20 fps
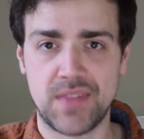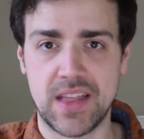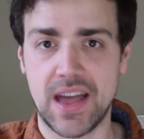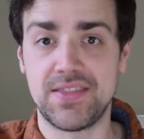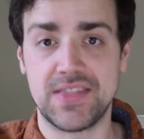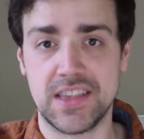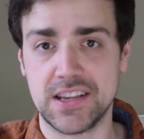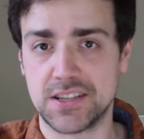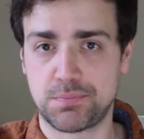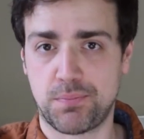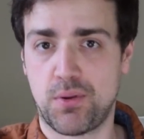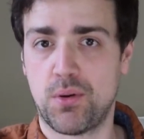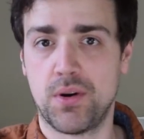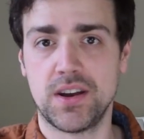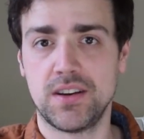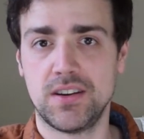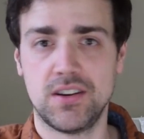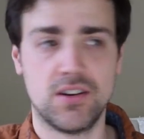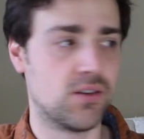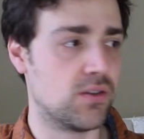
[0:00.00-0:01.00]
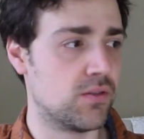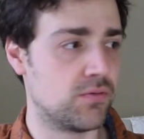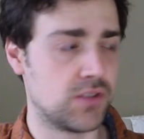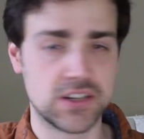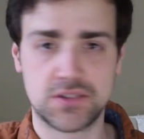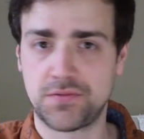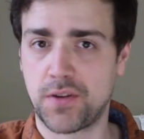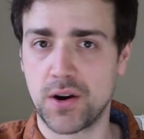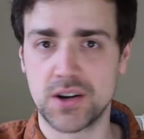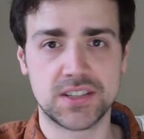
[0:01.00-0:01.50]
at this point, you know,
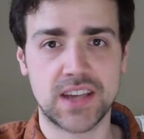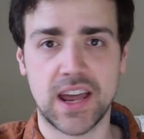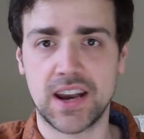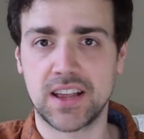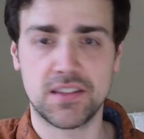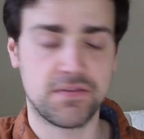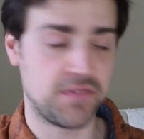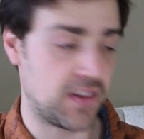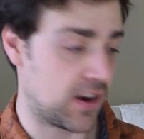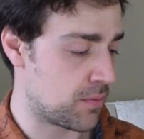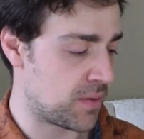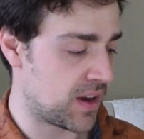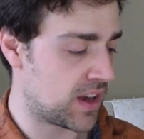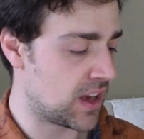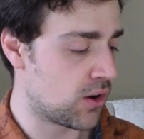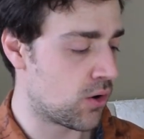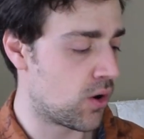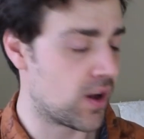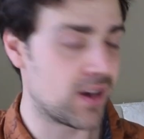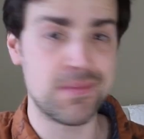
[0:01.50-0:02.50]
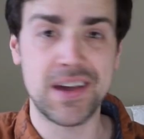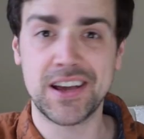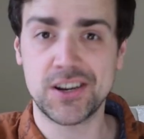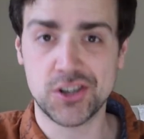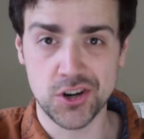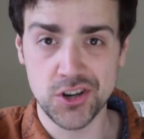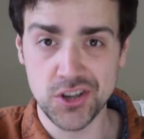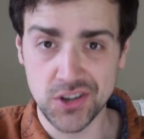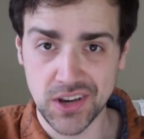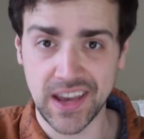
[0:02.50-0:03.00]
as far as getting the finger picking going. Make
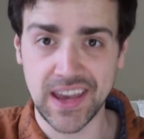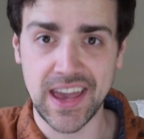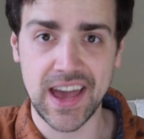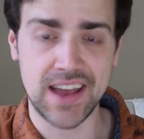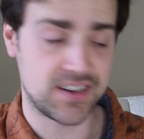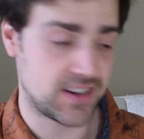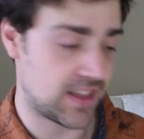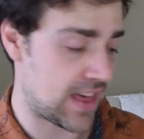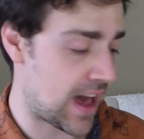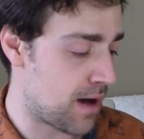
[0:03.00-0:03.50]
sure you can get to